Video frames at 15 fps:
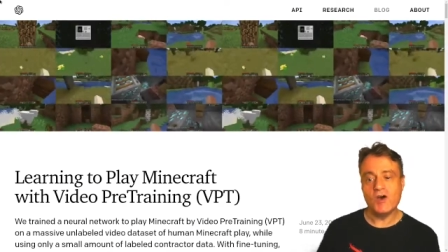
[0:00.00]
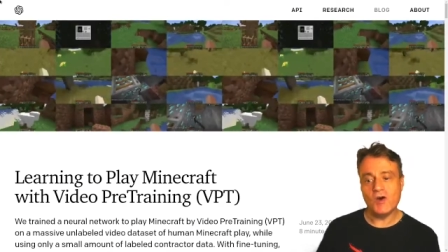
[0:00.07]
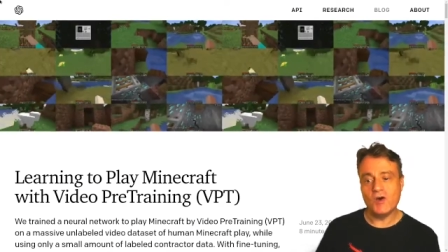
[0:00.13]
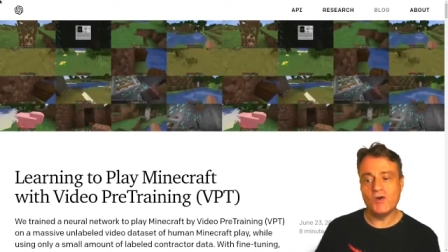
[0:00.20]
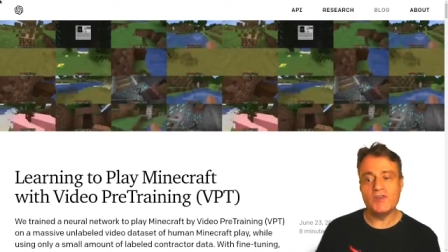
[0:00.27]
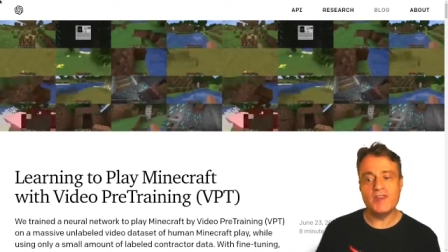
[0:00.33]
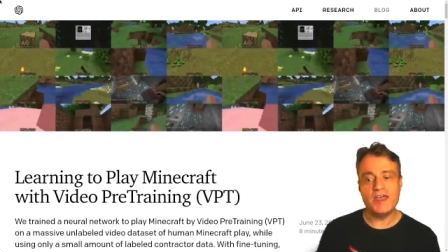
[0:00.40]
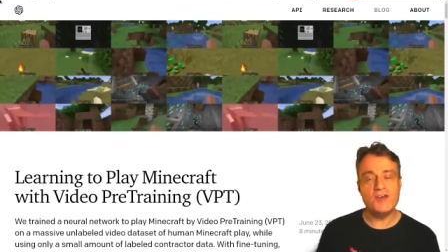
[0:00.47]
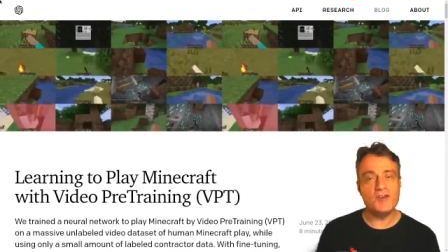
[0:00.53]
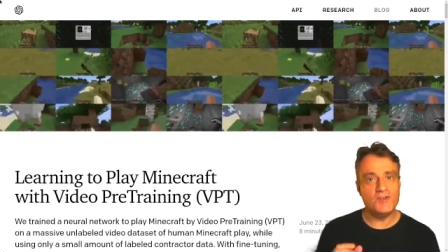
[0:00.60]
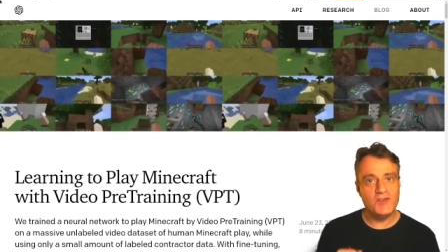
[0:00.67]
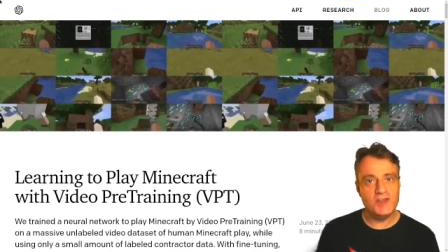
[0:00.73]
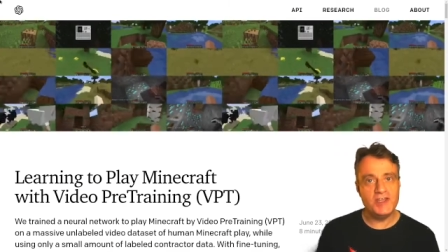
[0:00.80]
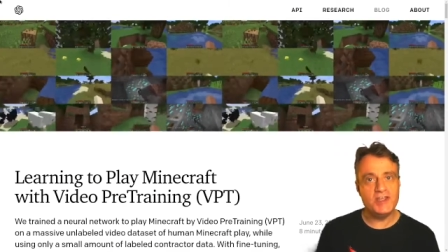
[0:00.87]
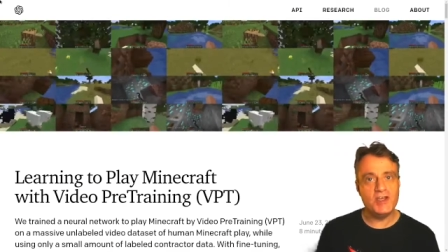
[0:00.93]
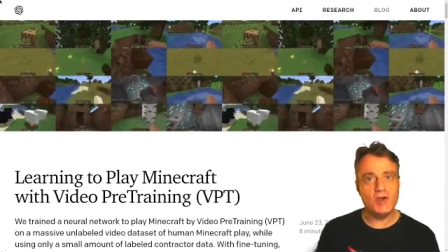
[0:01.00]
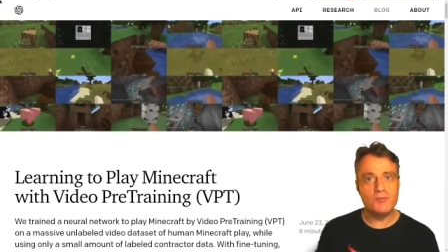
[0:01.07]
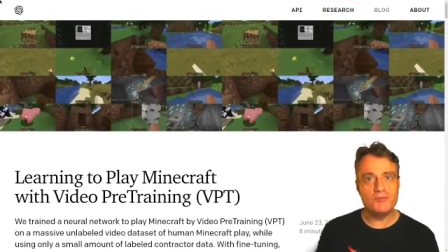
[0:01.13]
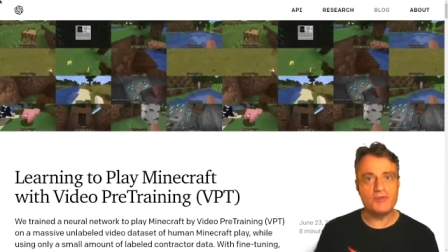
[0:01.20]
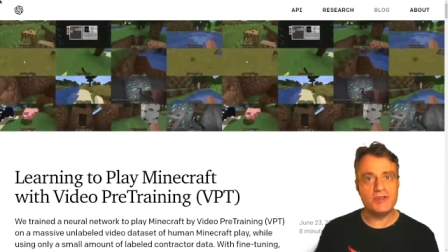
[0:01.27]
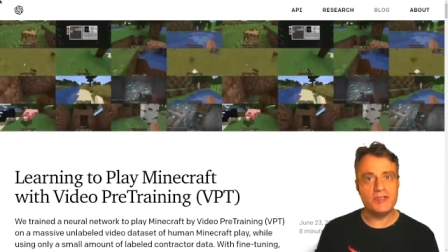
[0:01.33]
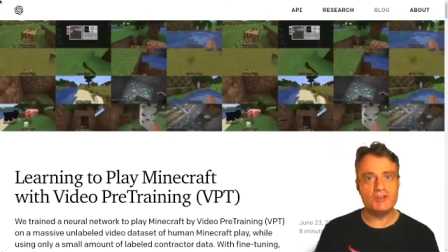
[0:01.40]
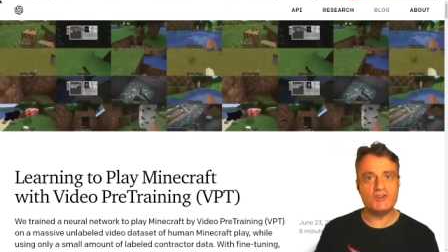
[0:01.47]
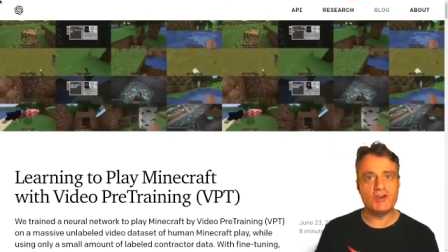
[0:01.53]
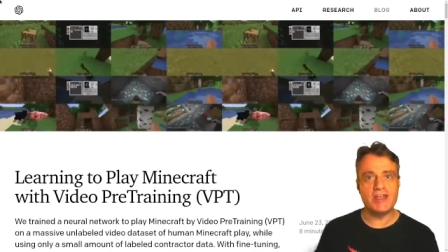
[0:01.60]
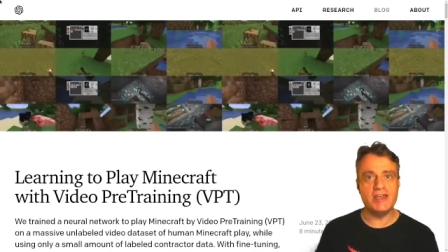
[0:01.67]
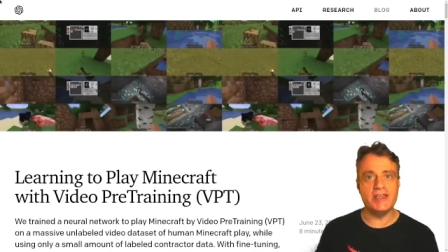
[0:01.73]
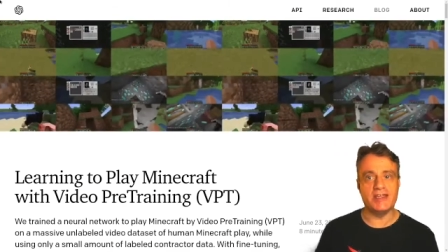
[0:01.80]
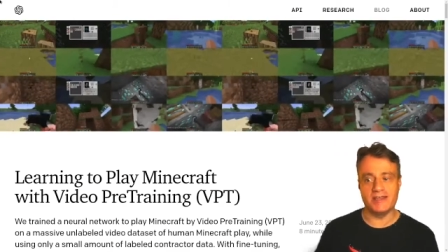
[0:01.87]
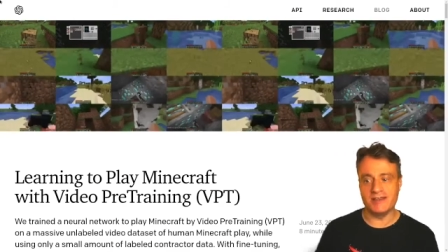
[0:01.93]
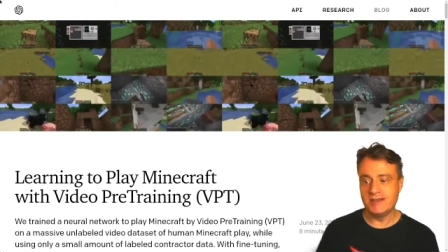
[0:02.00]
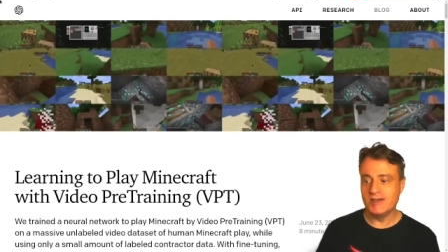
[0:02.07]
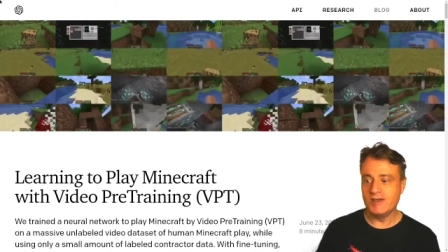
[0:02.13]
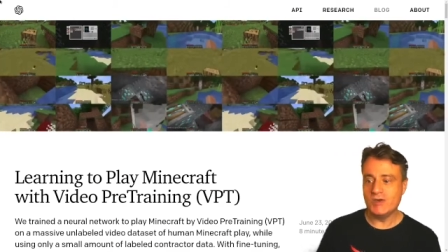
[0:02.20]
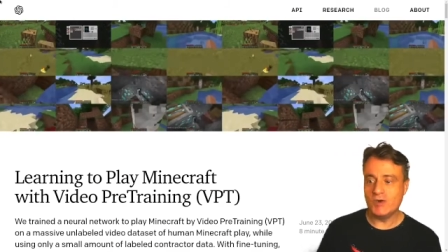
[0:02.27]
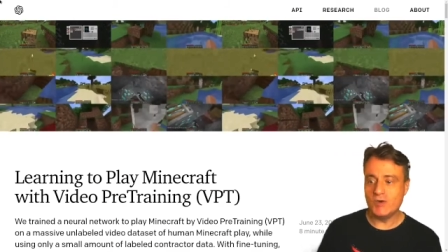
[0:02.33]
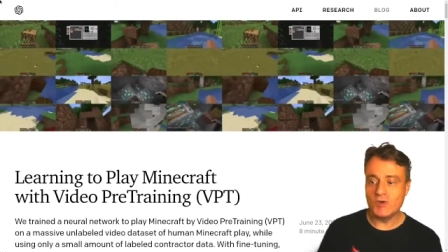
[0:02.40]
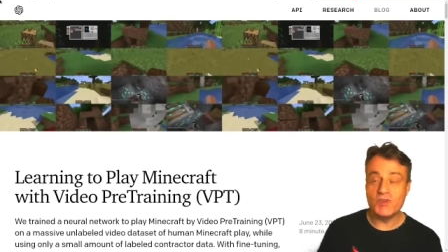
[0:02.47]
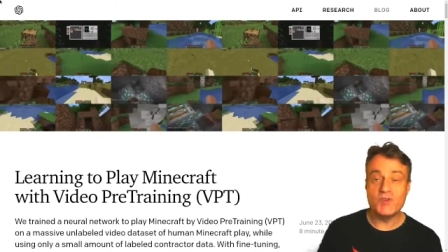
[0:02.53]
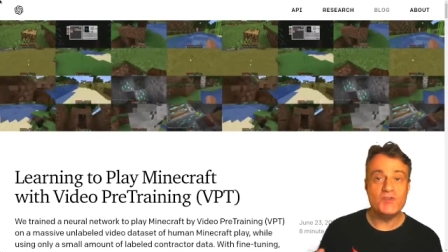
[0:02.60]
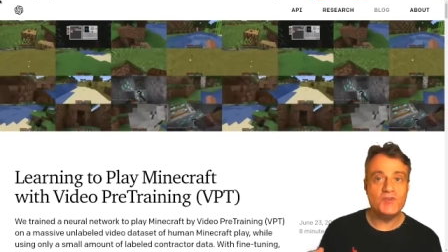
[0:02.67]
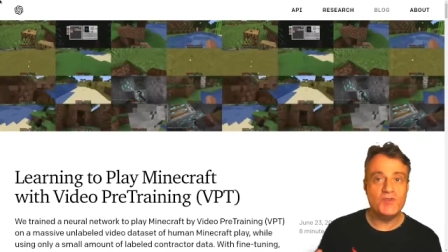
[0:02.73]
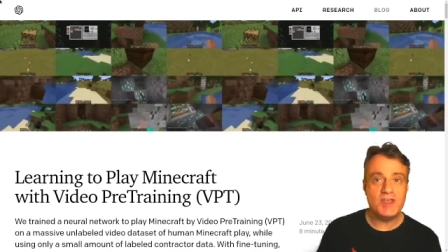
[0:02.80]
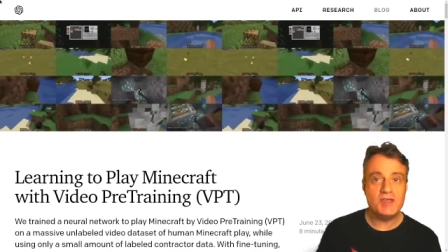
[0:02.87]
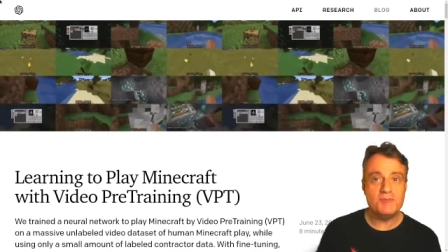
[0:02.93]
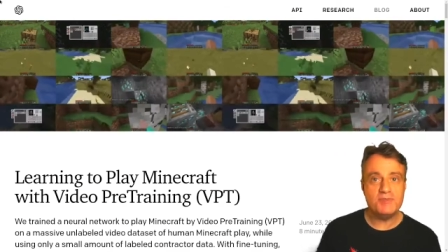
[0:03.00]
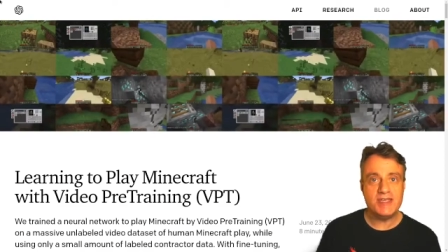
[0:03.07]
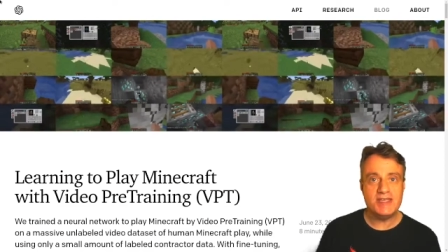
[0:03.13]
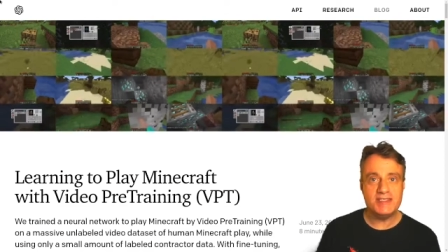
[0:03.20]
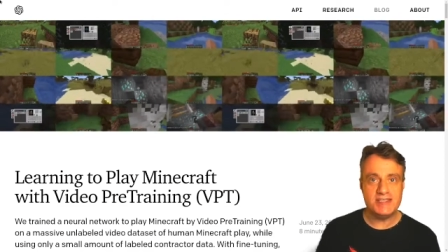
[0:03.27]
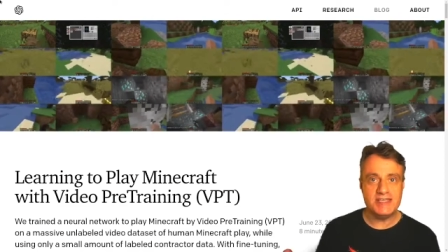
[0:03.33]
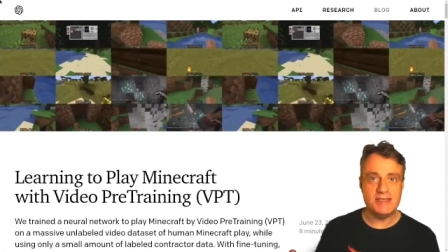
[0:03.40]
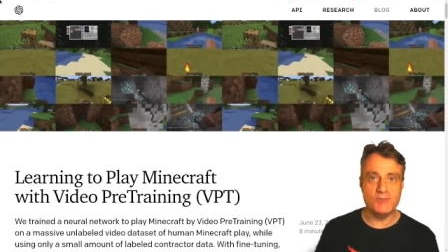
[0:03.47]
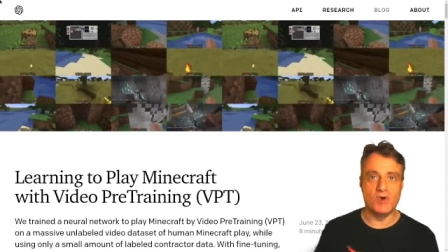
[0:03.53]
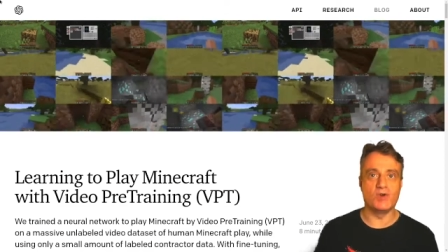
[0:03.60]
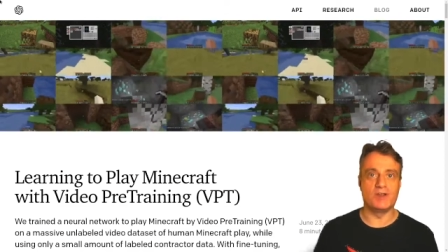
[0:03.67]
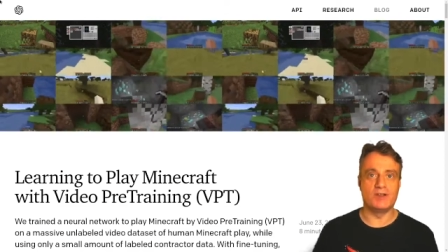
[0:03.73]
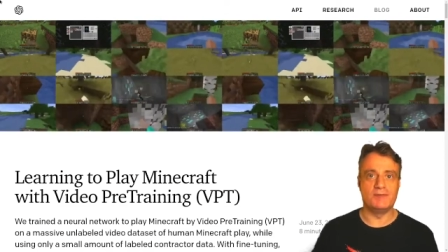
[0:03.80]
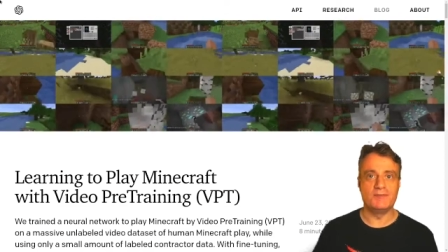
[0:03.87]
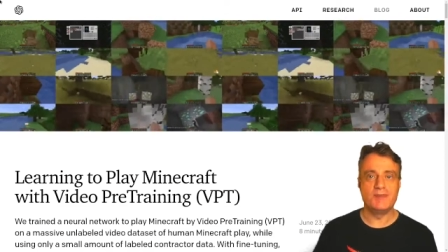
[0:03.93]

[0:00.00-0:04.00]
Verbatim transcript: on their video pre-training or the VPT model.